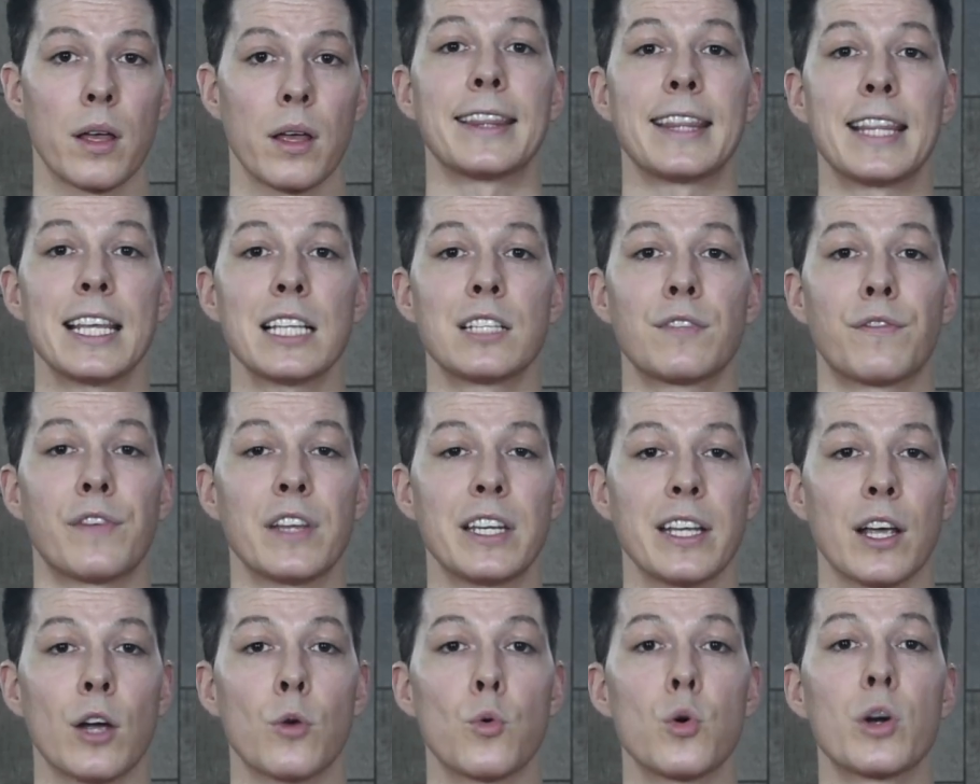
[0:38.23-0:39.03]
This
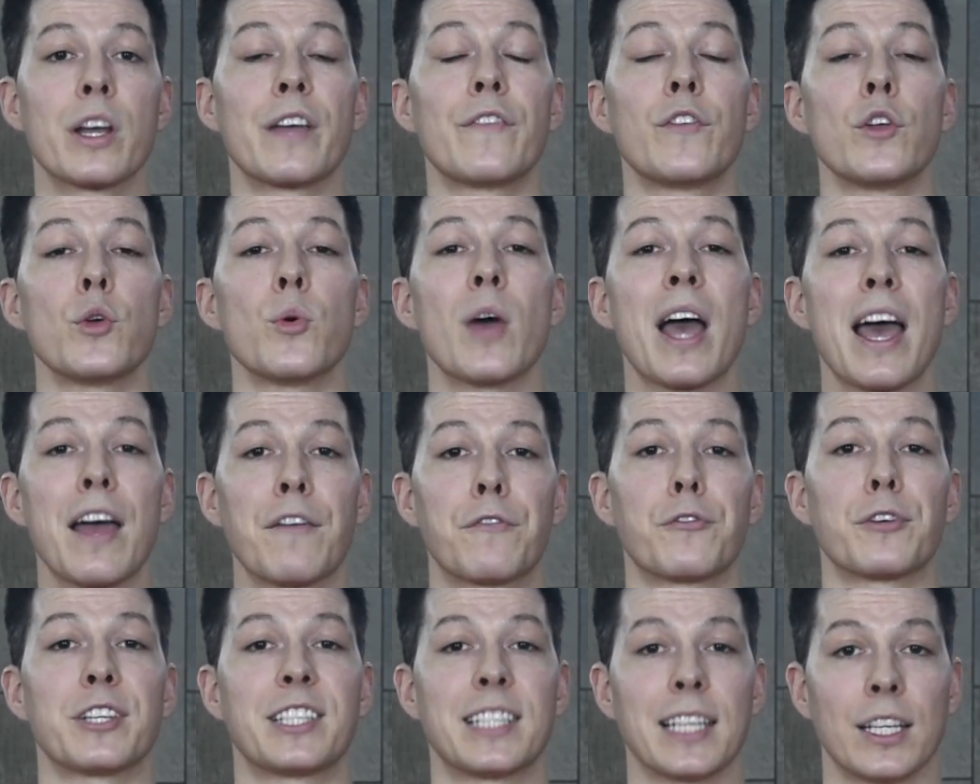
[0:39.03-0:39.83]
video will give you
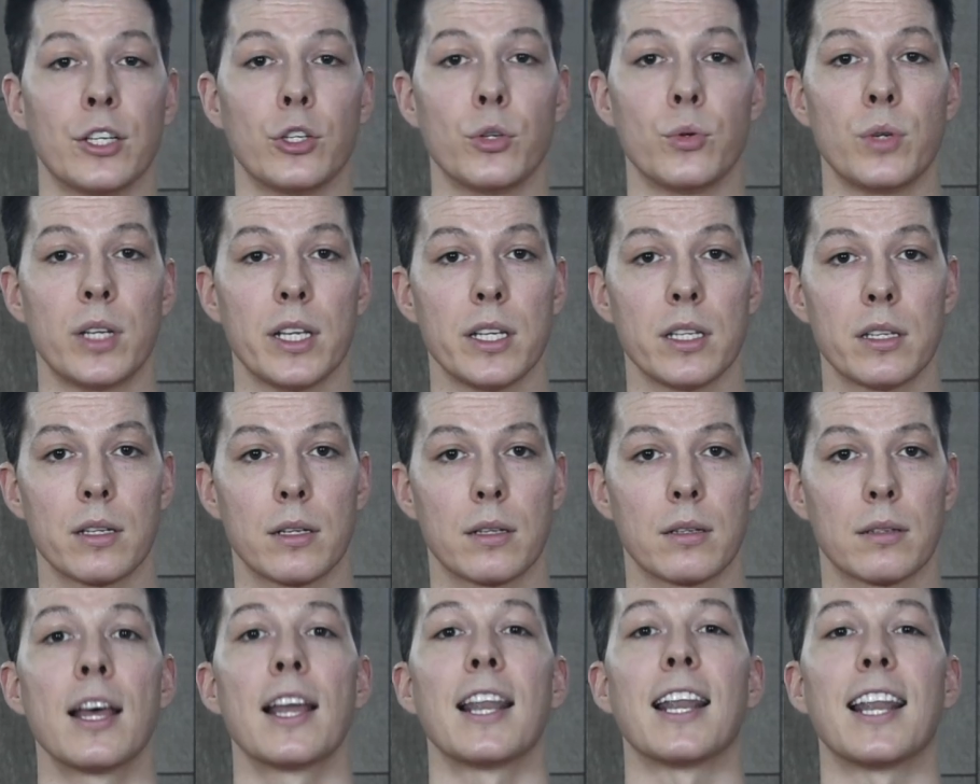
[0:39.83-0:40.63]
everything you need.
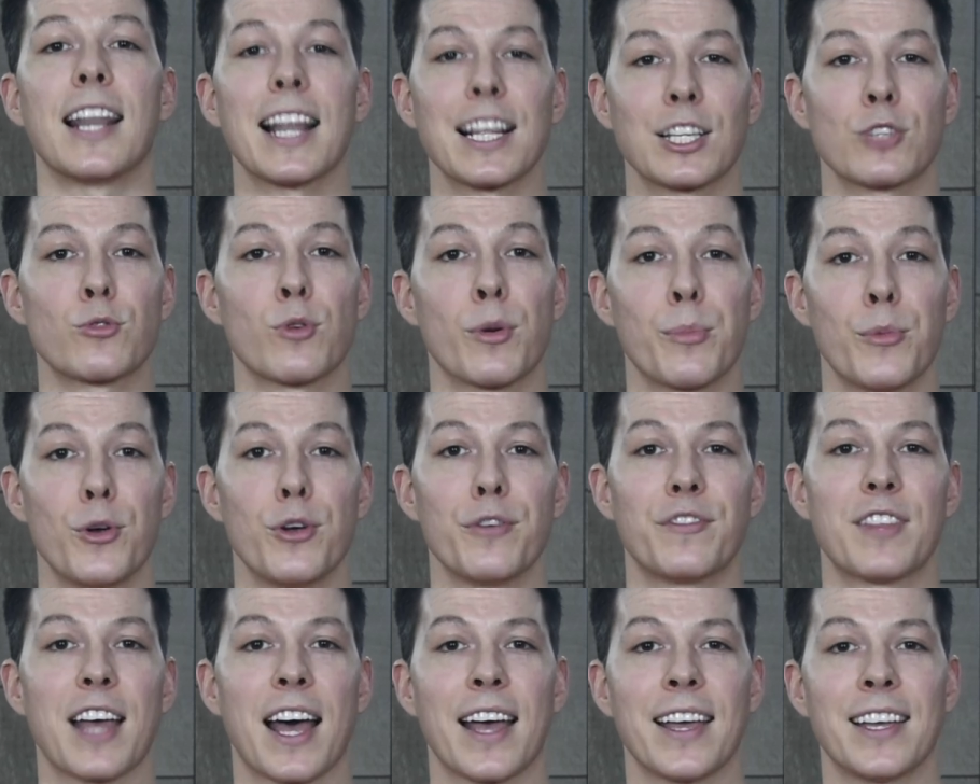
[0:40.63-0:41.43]
Let's
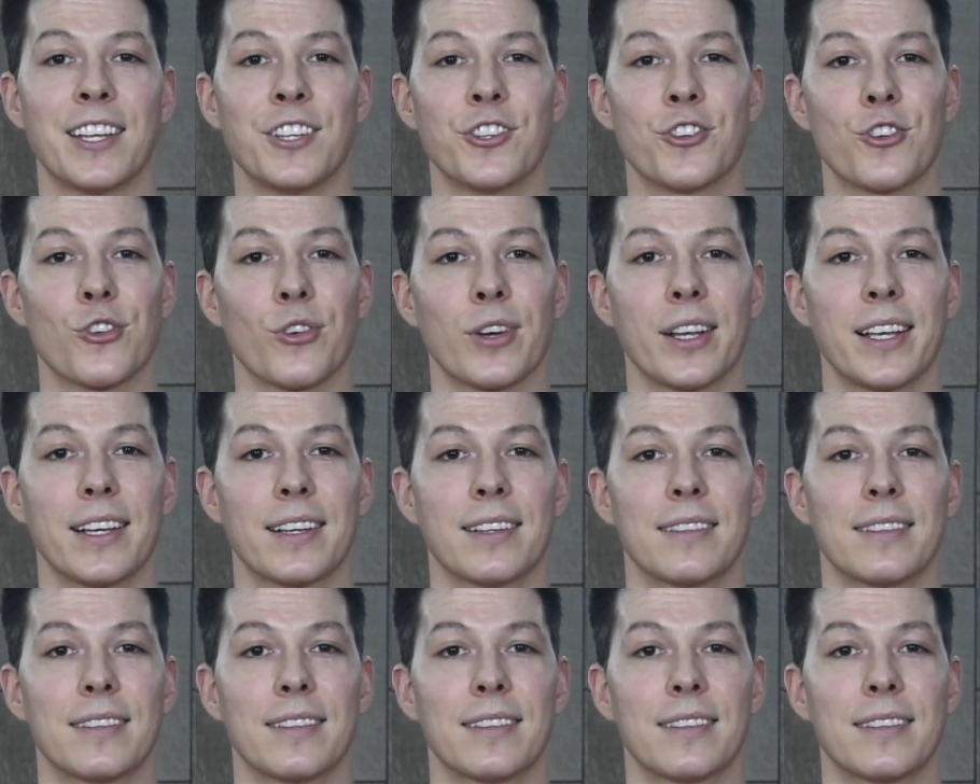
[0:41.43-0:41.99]
remove that injury.